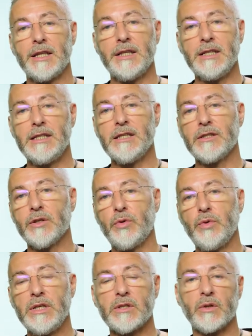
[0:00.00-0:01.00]
This is the
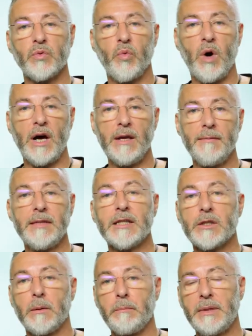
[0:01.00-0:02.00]
reason why in
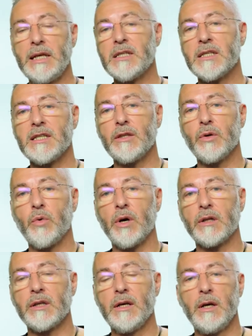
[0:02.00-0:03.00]
some places in the
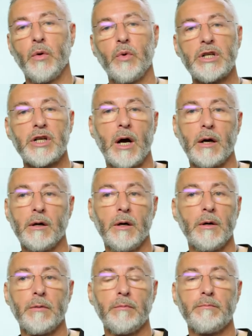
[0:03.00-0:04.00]
world which are
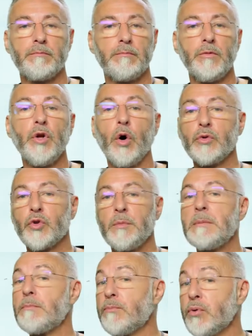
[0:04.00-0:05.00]
known to
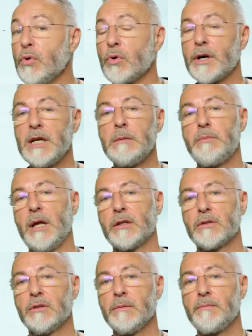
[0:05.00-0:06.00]
be poor in
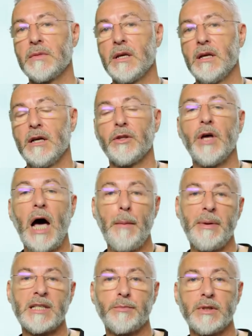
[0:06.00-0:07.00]
plankton, the
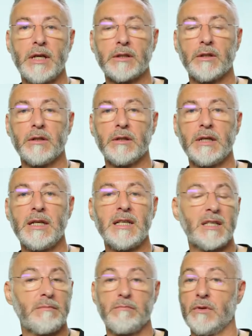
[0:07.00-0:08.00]
apex predator
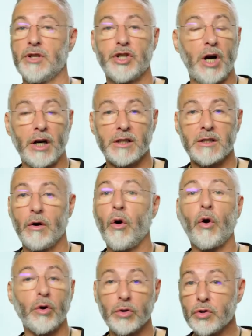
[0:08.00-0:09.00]
is sharks
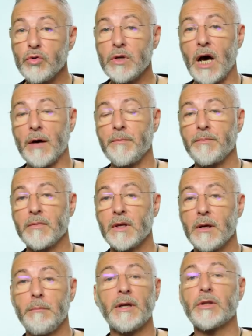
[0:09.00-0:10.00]
or tuna,
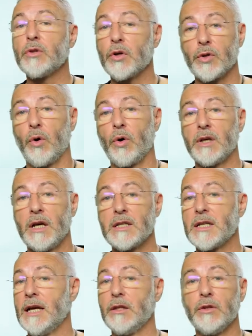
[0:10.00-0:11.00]
but not
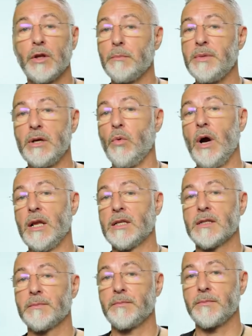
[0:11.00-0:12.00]
orcas and not big
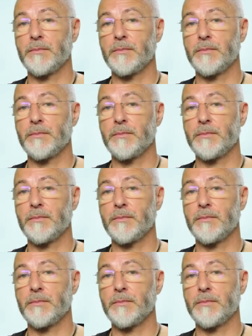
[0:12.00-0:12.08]
whales.